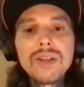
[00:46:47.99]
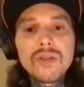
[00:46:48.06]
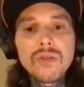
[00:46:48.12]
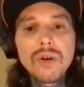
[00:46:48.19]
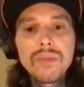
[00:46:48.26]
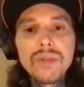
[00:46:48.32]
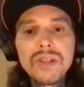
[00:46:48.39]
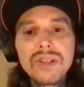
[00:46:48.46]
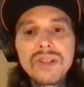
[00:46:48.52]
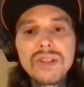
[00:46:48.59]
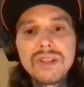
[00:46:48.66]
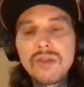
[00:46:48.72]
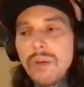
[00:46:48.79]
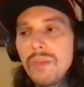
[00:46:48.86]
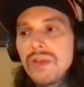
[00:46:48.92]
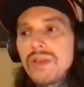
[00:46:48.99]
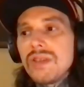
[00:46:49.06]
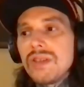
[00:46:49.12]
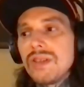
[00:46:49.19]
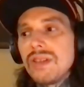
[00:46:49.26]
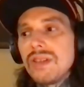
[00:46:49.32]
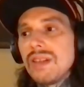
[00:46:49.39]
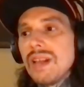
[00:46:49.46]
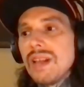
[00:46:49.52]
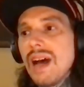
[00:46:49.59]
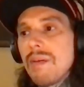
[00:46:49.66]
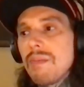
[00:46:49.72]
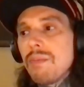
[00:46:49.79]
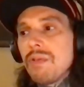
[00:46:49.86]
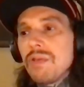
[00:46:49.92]
Trump is
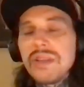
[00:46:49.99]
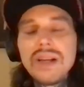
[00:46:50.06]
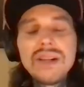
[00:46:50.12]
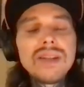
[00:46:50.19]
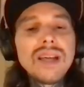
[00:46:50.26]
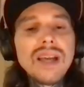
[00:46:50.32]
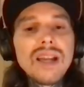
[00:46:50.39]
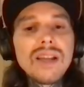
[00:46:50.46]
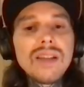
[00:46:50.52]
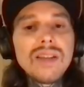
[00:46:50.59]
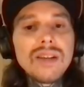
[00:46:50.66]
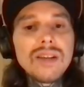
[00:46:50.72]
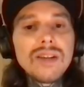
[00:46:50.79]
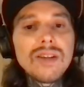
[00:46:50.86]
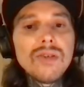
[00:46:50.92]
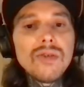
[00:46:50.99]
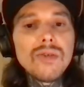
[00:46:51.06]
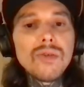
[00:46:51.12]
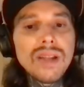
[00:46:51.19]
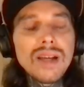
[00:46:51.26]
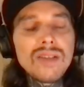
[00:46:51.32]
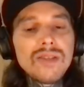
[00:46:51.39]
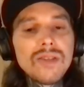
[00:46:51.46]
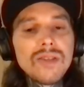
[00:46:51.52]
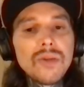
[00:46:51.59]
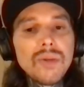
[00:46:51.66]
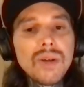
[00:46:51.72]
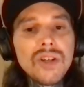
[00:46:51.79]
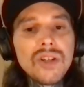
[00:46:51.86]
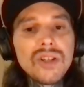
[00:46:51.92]
not presenting anything new in that
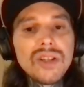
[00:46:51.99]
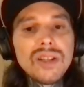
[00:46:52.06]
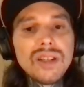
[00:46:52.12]
situation.